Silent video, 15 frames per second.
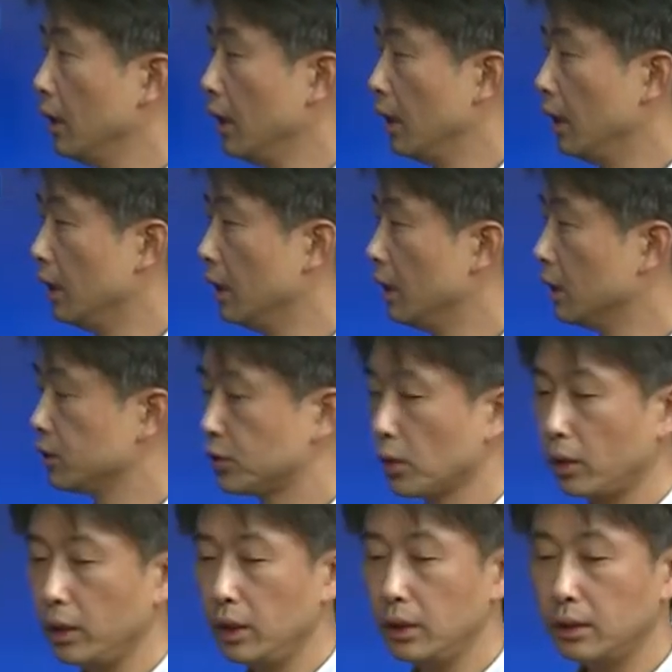So
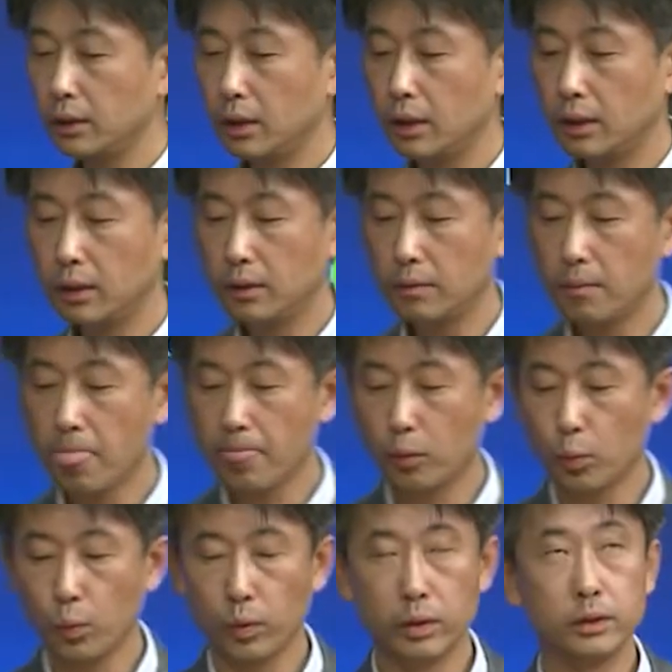it
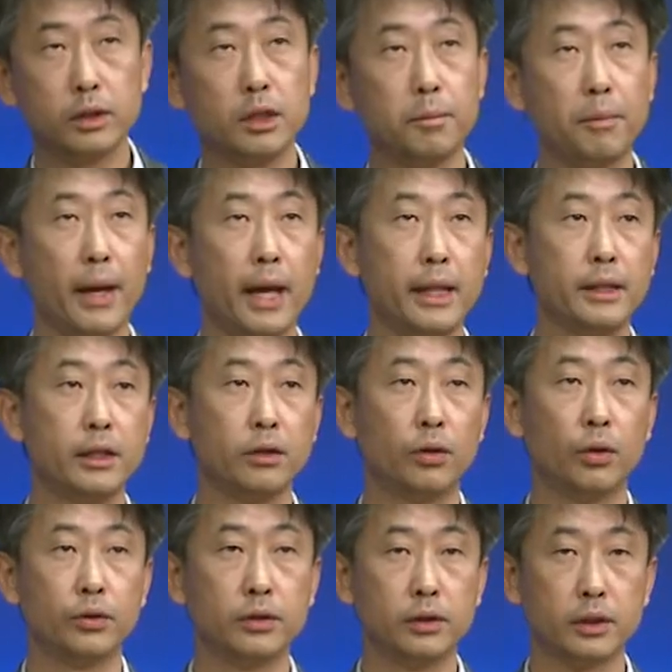depending
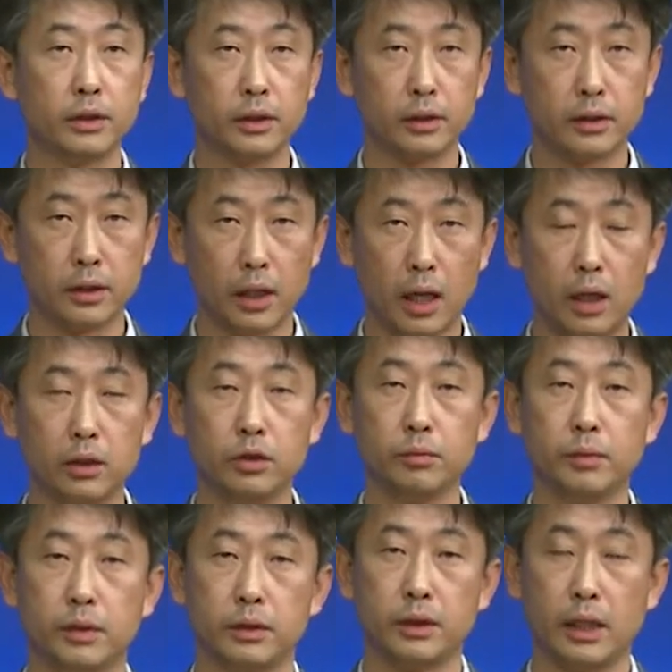on the
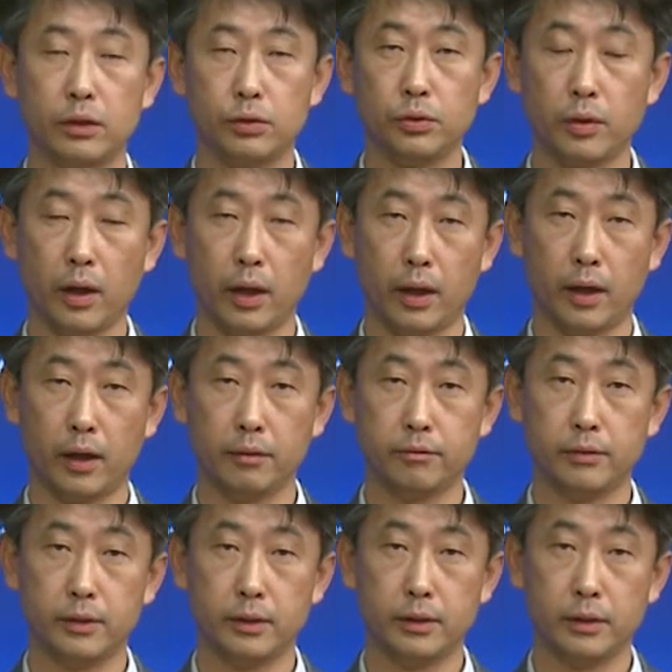argument that you have,
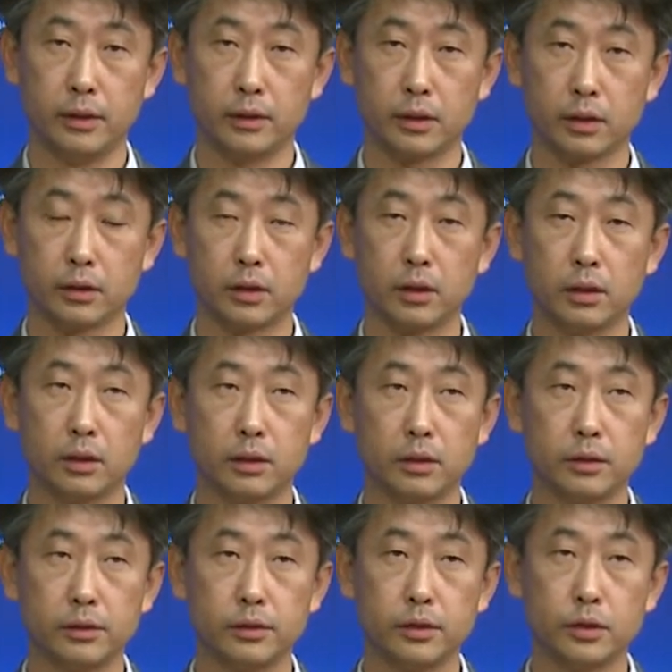the
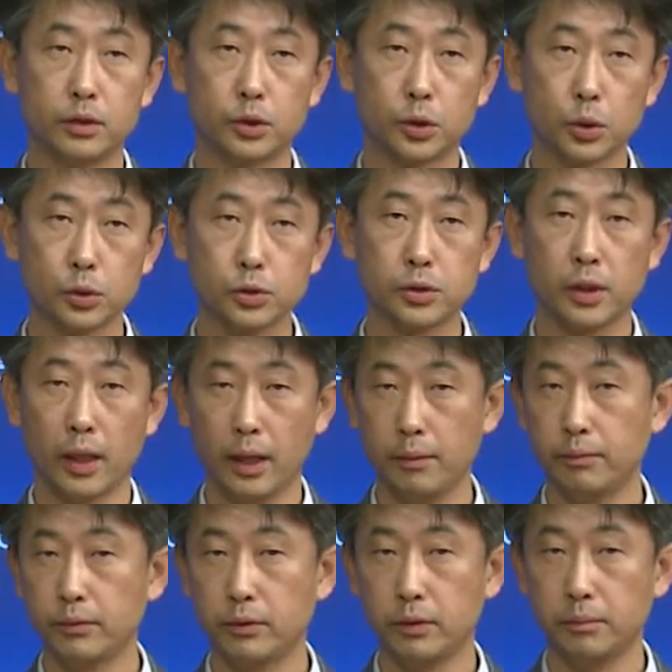truth
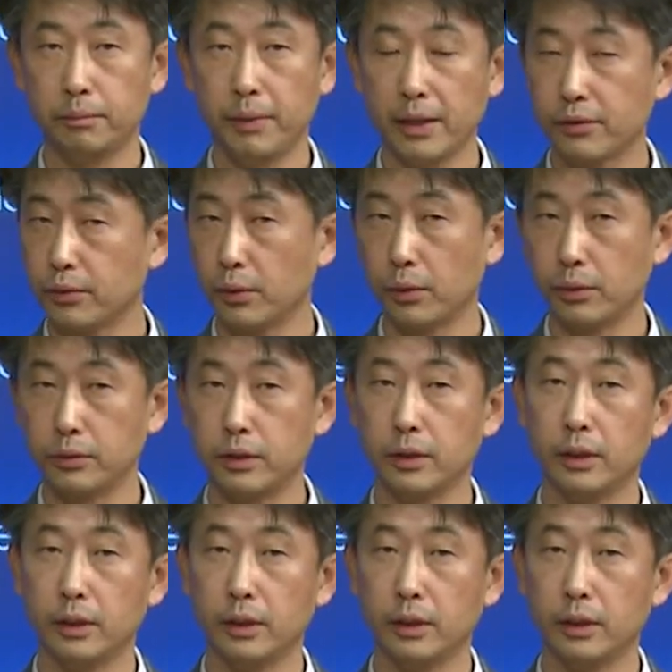table method